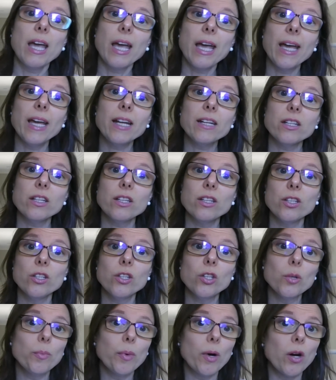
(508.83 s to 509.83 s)
And
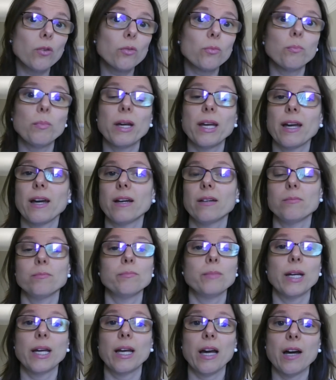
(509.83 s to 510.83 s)
you both may,
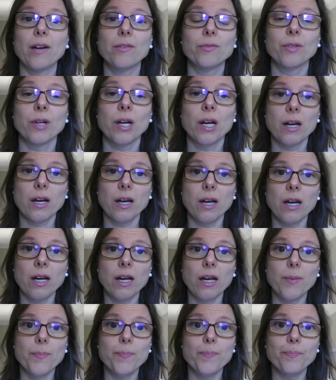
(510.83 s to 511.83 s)
may have
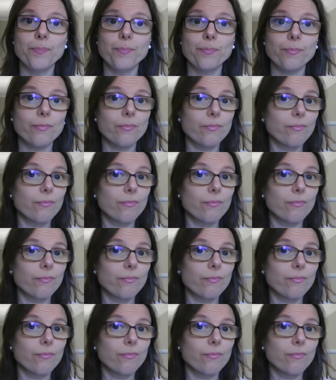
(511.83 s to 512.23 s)
um,